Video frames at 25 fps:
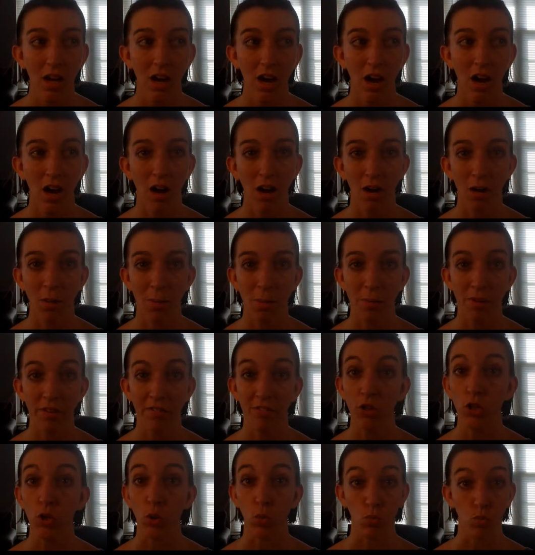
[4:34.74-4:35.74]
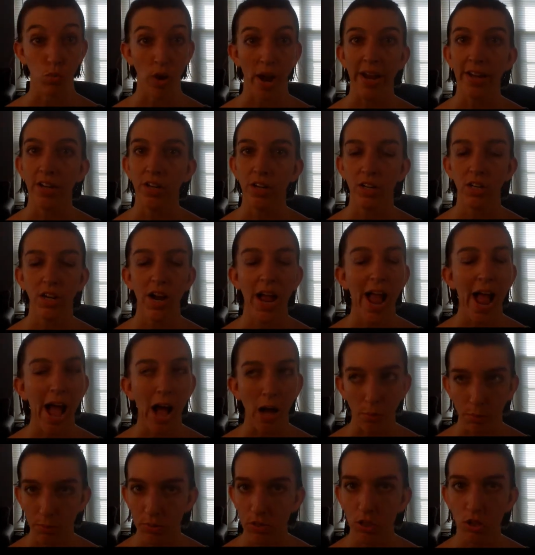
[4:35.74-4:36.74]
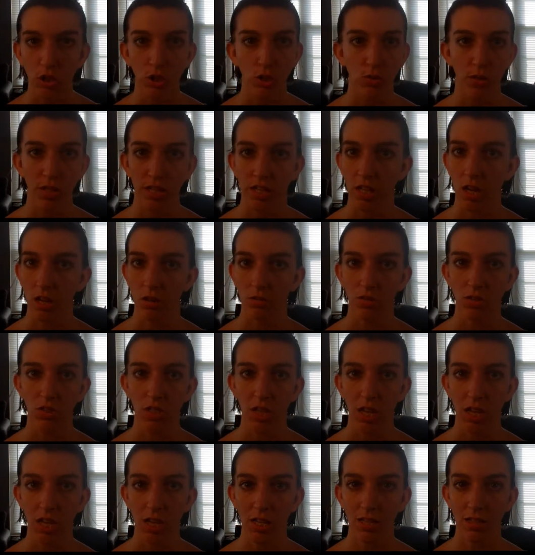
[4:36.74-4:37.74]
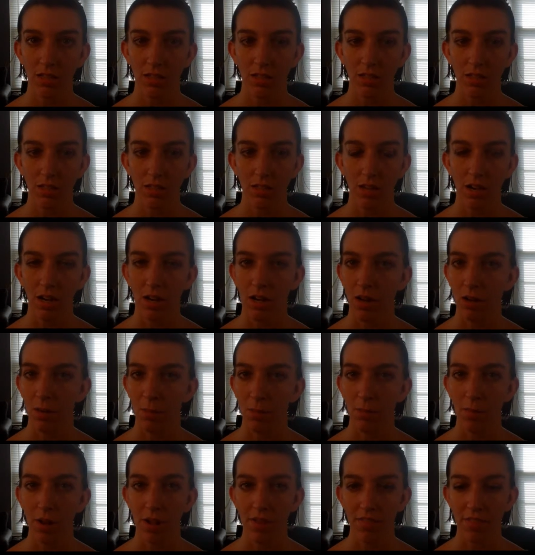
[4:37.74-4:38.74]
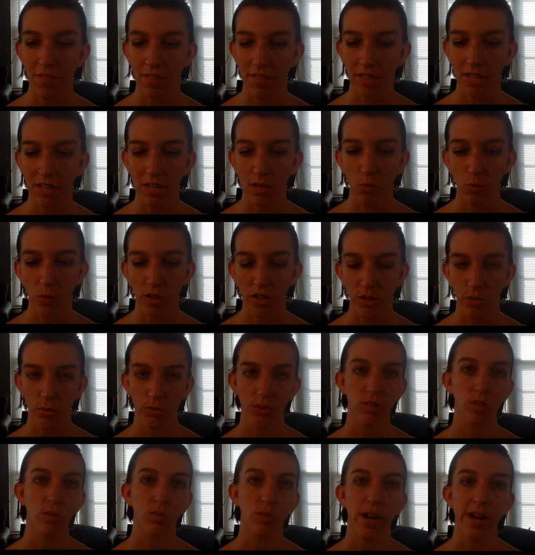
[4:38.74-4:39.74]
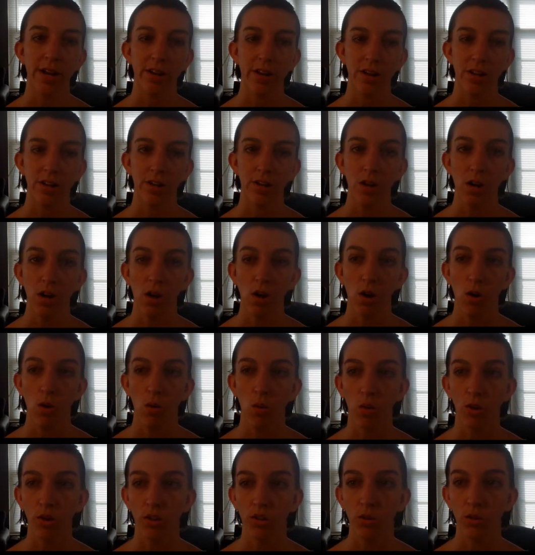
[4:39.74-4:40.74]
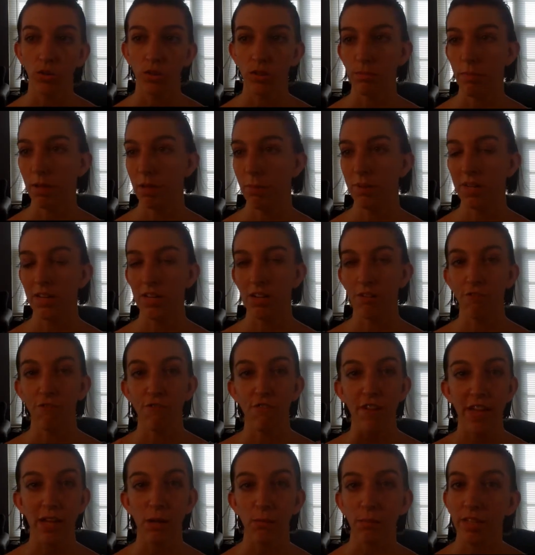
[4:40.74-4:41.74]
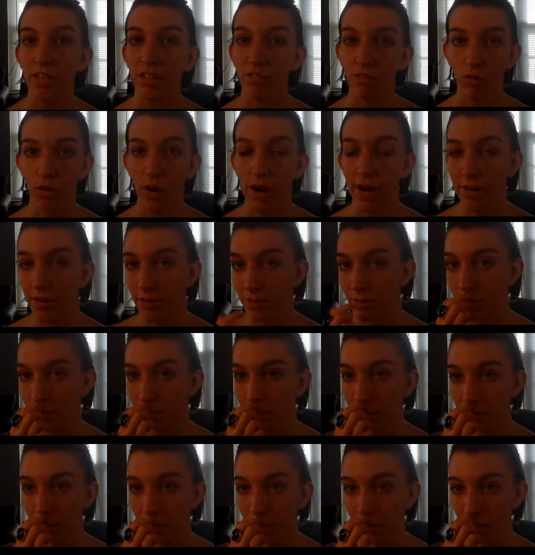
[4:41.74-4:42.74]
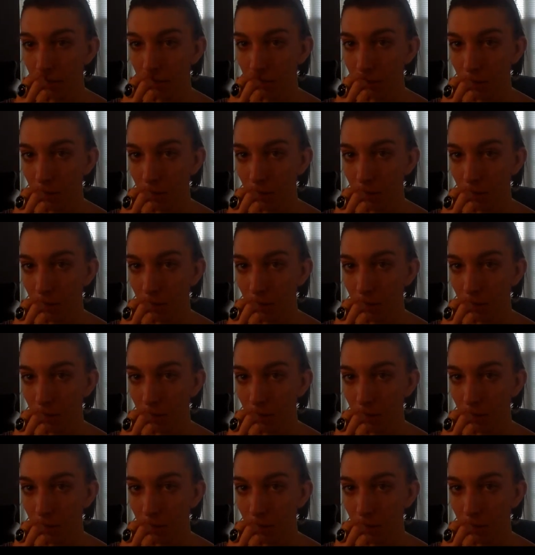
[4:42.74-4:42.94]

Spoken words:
If you're a writer, absolutely go see it. I think anyone who is a writer, or who's maybe in a family of writers, and